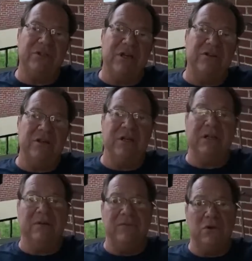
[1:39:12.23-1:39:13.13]
I think
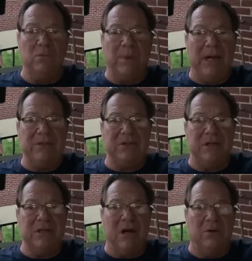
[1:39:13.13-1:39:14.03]
that if you pay
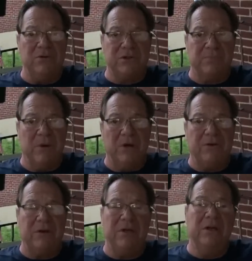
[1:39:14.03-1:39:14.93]
$10 a month and